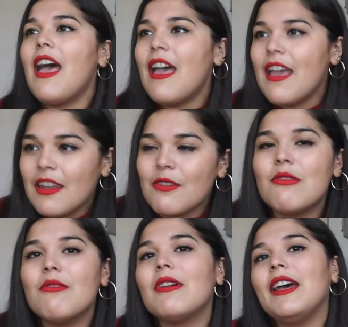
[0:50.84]

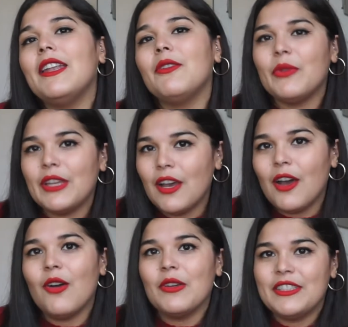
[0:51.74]
And when we
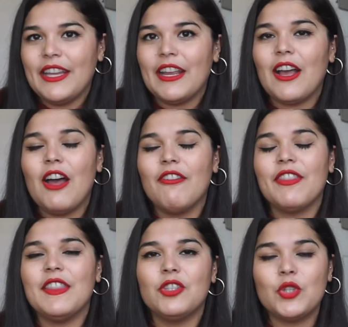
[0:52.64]
go and take
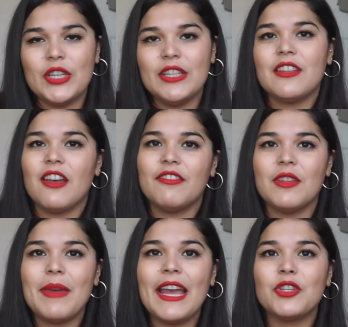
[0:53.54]
off the sheets off
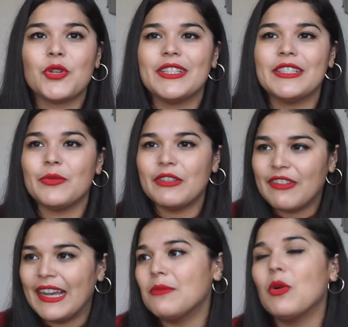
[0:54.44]
the mattress, we
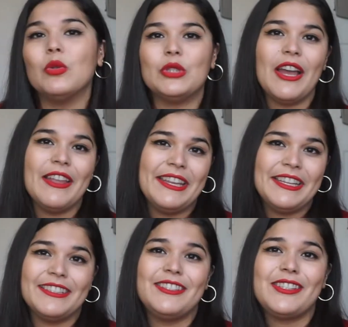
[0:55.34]
find mold on
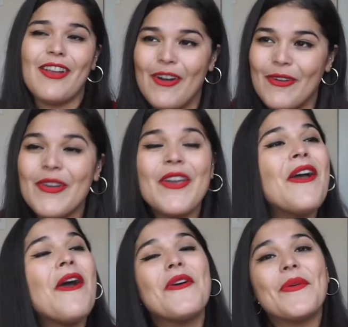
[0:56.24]
it. So
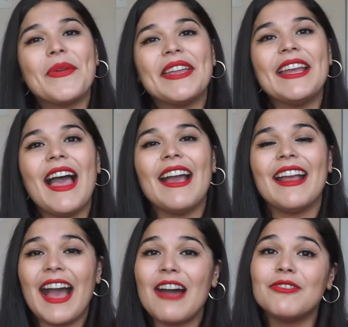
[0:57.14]
we
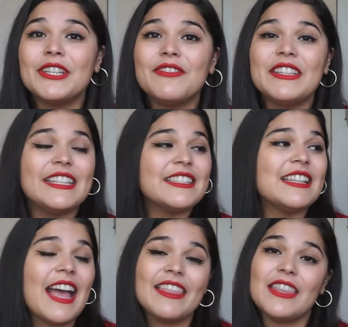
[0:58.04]
got rid of it. It's
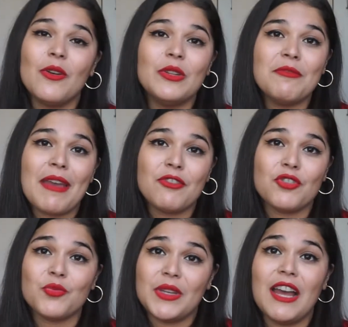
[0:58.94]
not the only
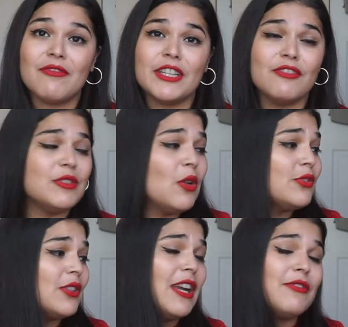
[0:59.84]
mattress we got rid of. We
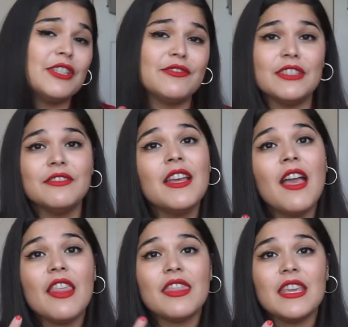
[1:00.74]
also got rid of
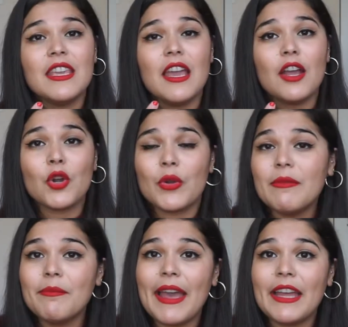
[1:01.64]
the
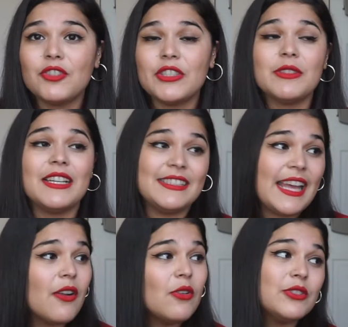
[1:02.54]
crib mattress because
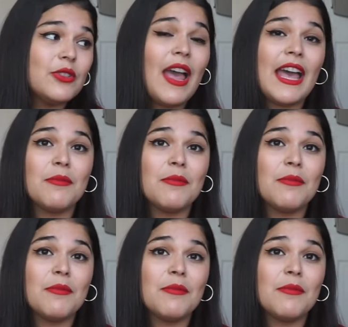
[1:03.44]
that also had